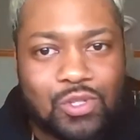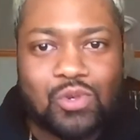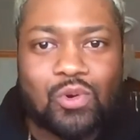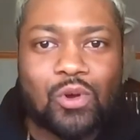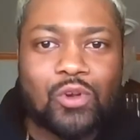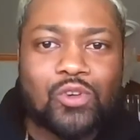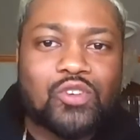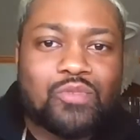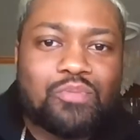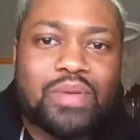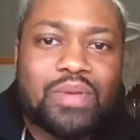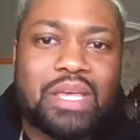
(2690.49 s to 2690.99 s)

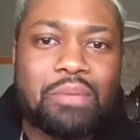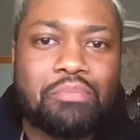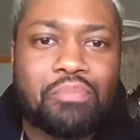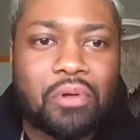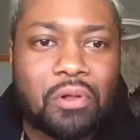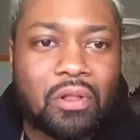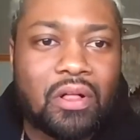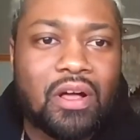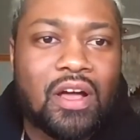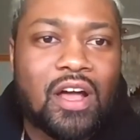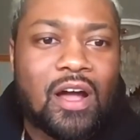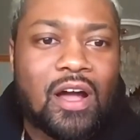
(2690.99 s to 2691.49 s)
200
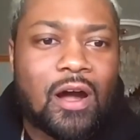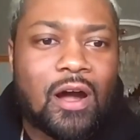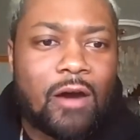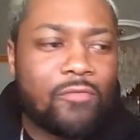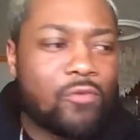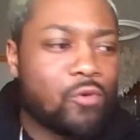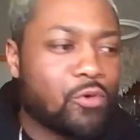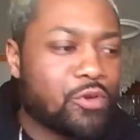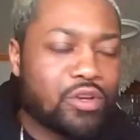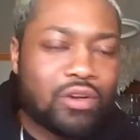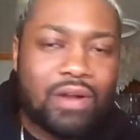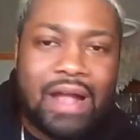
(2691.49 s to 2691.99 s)
people
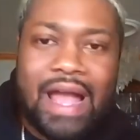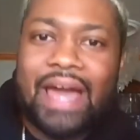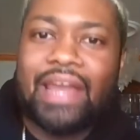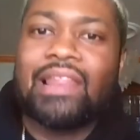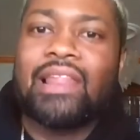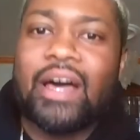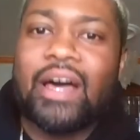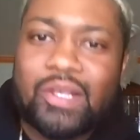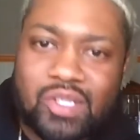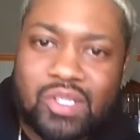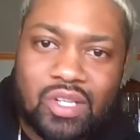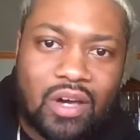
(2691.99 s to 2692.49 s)
of who you're
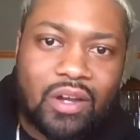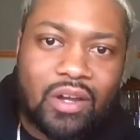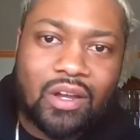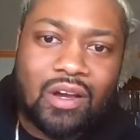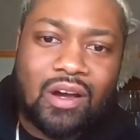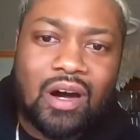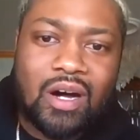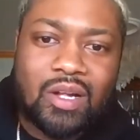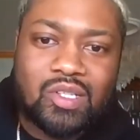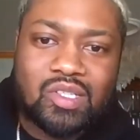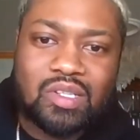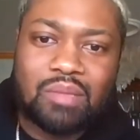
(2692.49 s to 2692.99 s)
analyzing on a
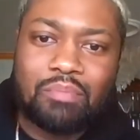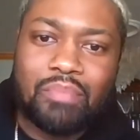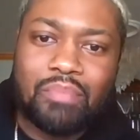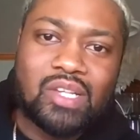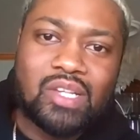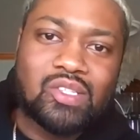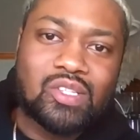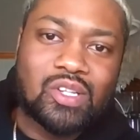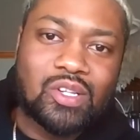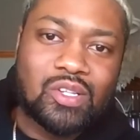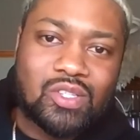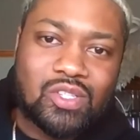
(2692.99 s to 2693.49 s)
constant
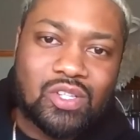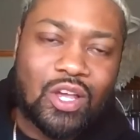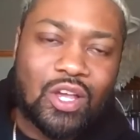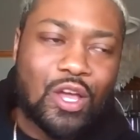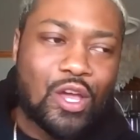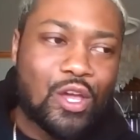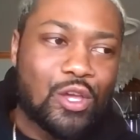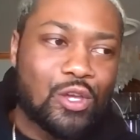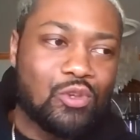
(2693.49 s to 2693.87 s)
basis,